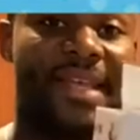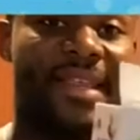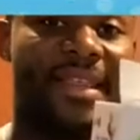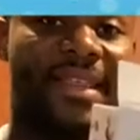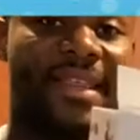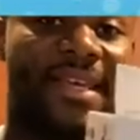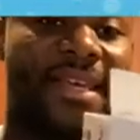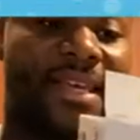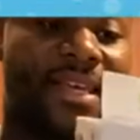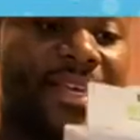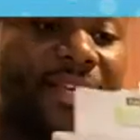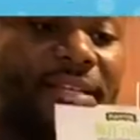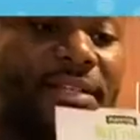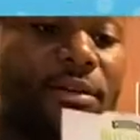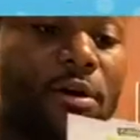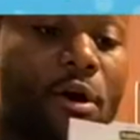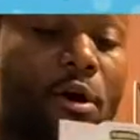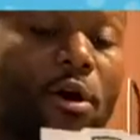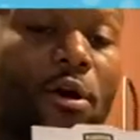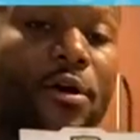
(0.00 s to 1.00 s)
in these
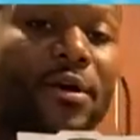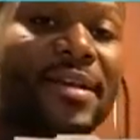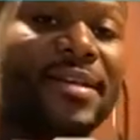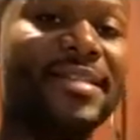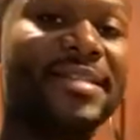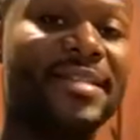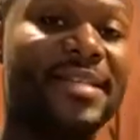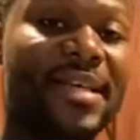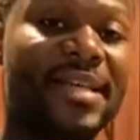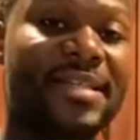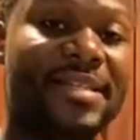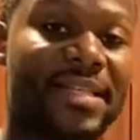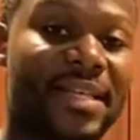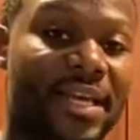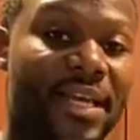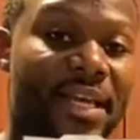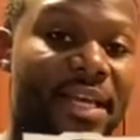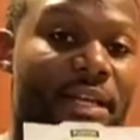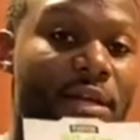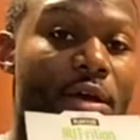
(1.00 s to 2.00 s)
are
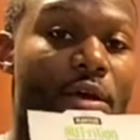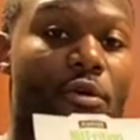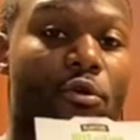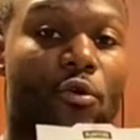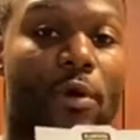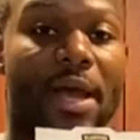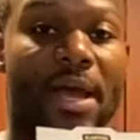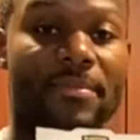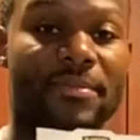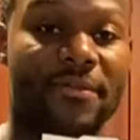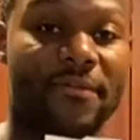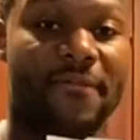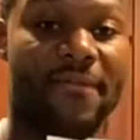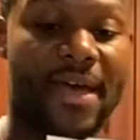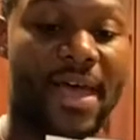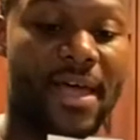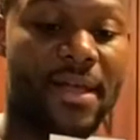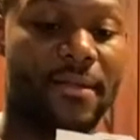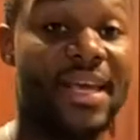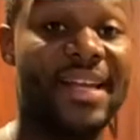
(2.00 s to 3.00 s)
16 grams of
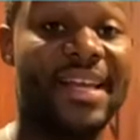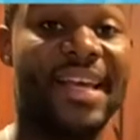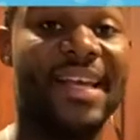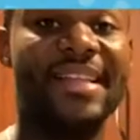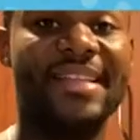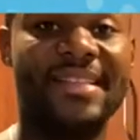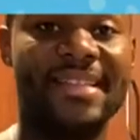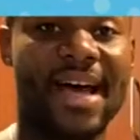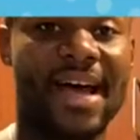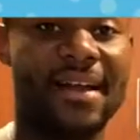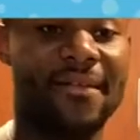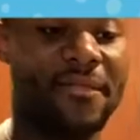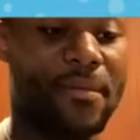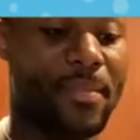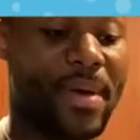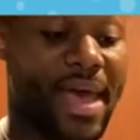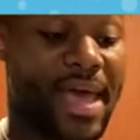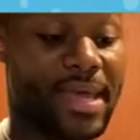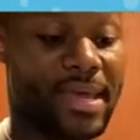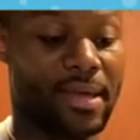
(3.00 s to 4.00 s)
fat. And inside of the
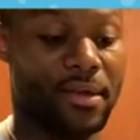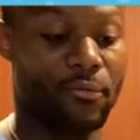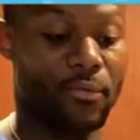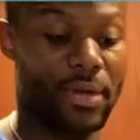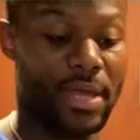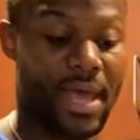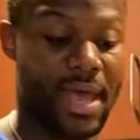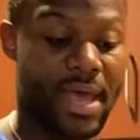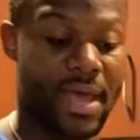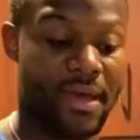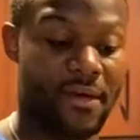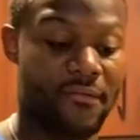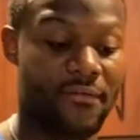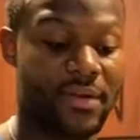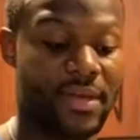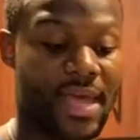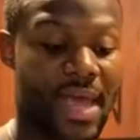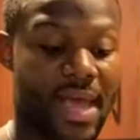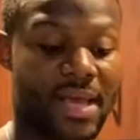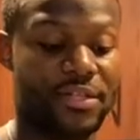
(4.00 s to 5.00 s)
packet, we have
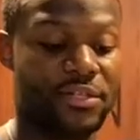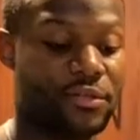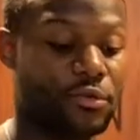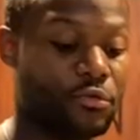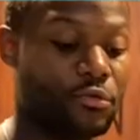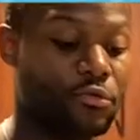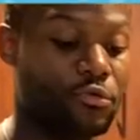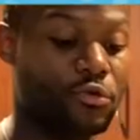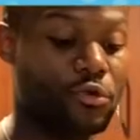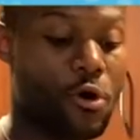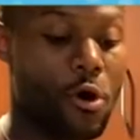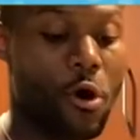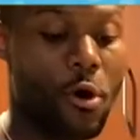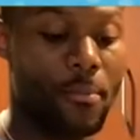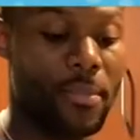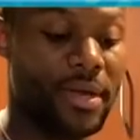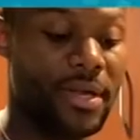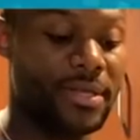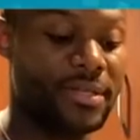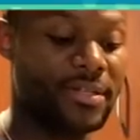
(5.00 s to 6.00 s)
cashews,
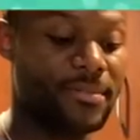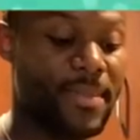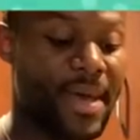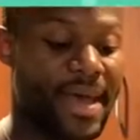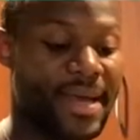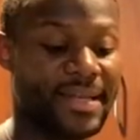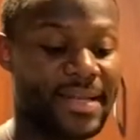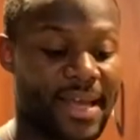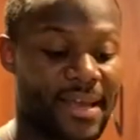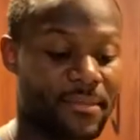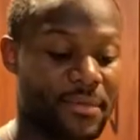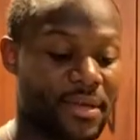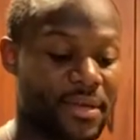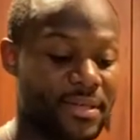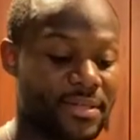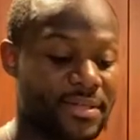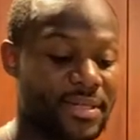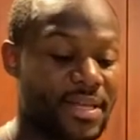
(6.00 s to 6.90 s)
almonds, macadamians,